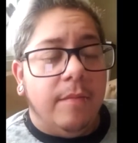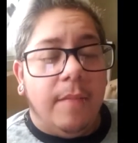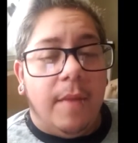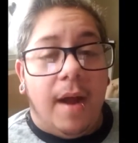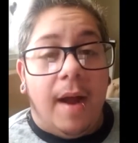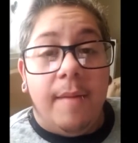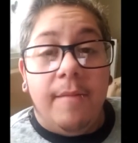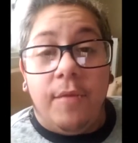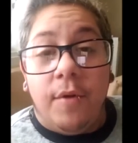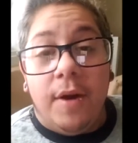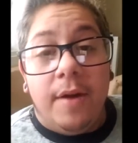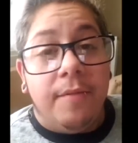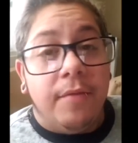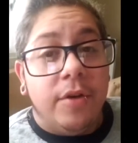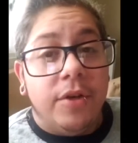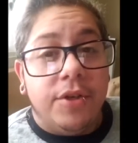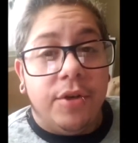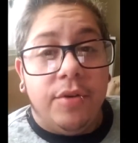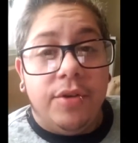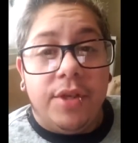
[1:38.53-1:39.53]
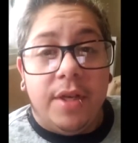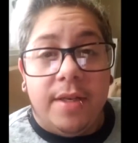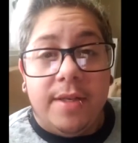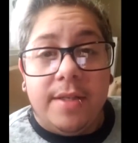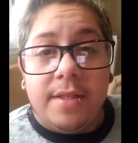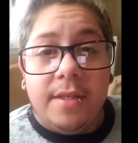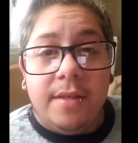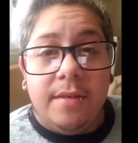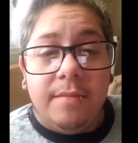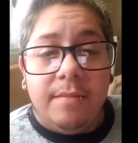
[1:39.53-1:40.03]
I'm voting for Joe
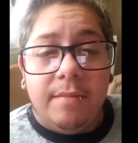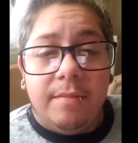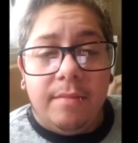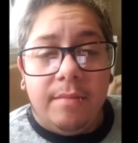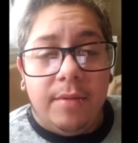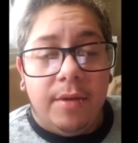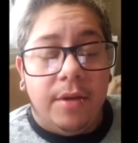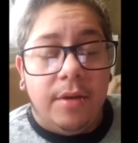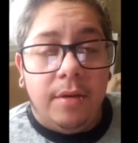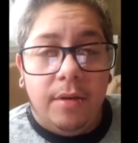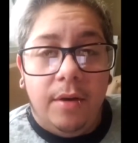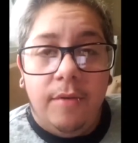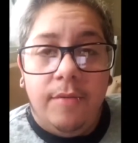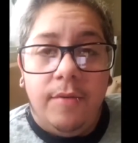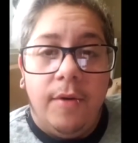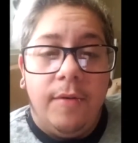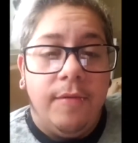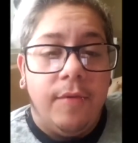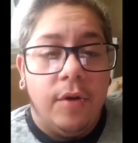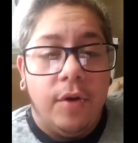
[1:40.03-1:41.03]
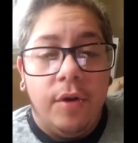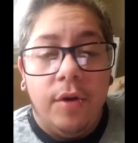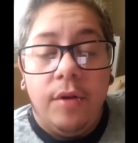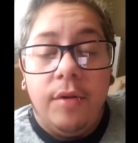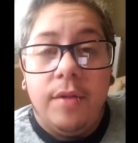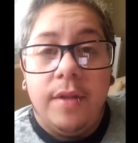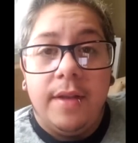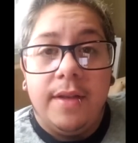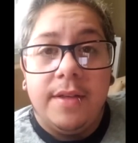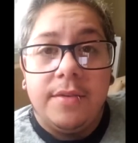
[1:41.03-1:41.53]
Johnson. You vote for who you
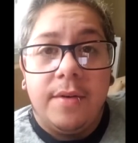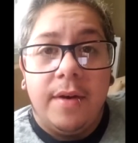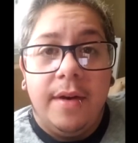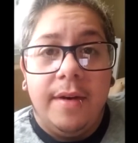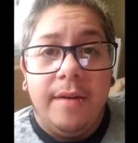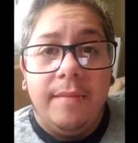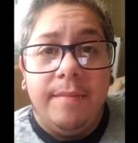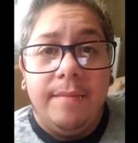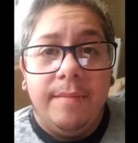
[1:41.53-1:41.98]
think is right.